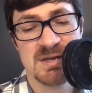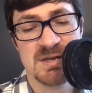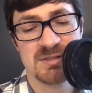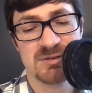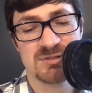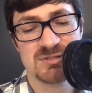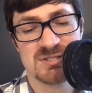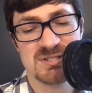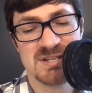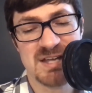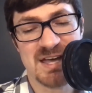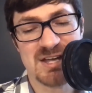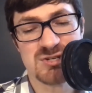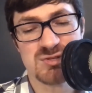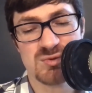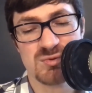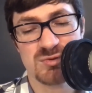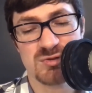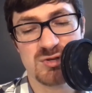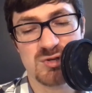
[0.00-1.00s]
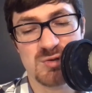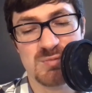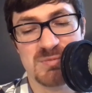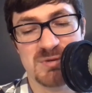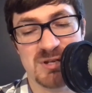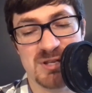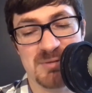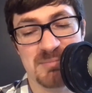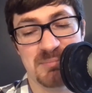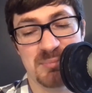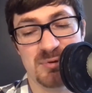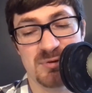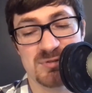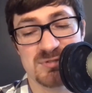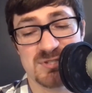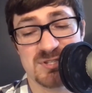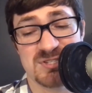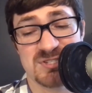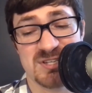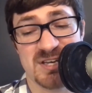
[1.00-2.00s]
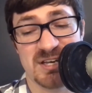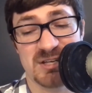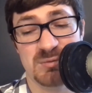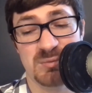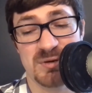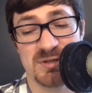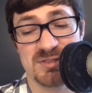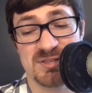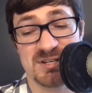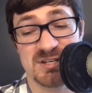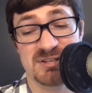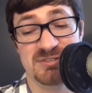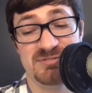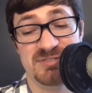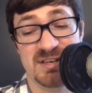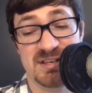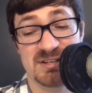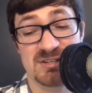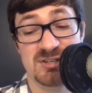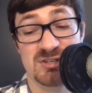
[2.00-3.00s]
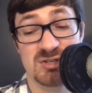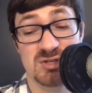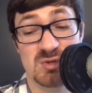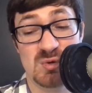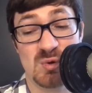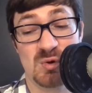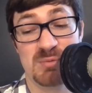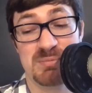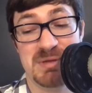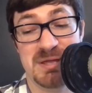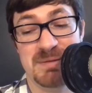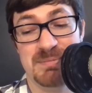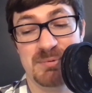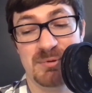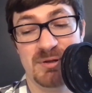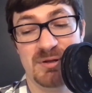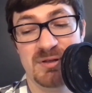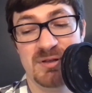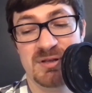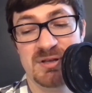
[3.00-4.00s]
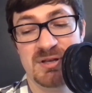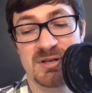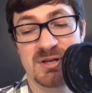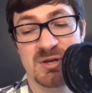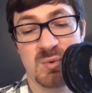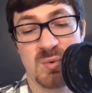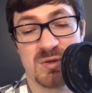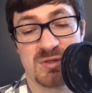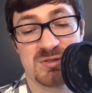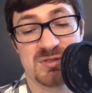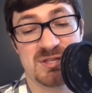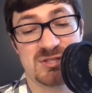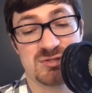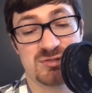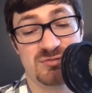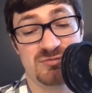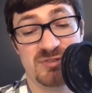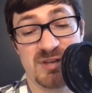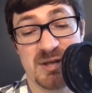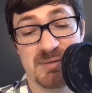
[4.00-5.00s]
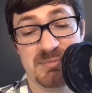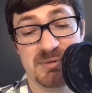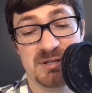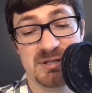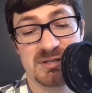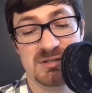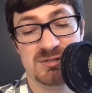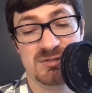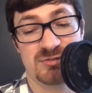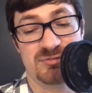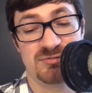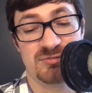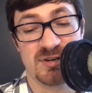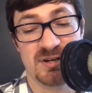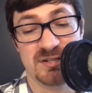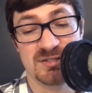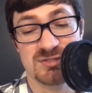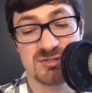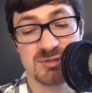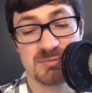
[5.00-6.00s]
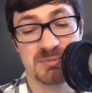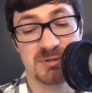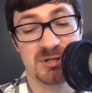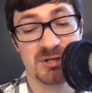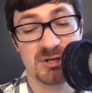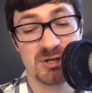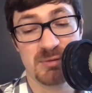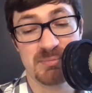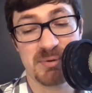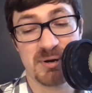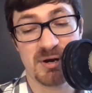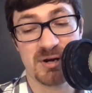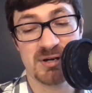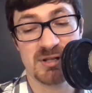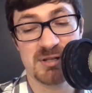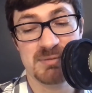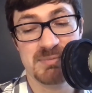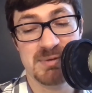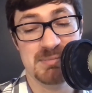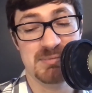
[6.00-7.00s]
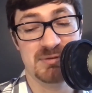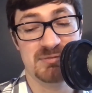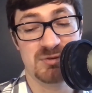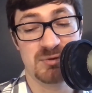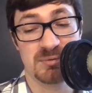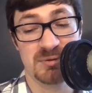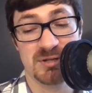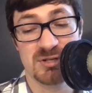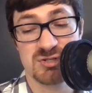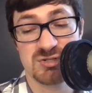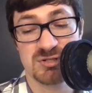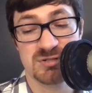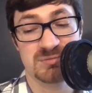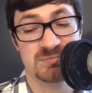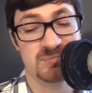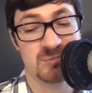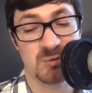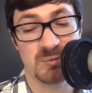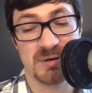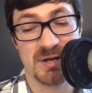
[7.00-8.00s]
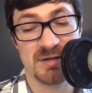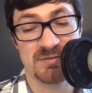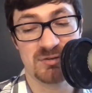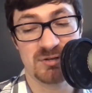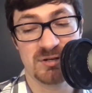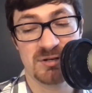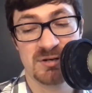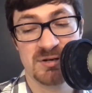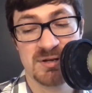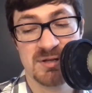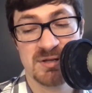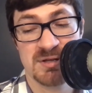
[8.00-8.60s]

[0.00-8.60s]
There is a natural human impulse to side with and defend your people, whether that's your family, your friends, your political party, people of your religion, or whatever.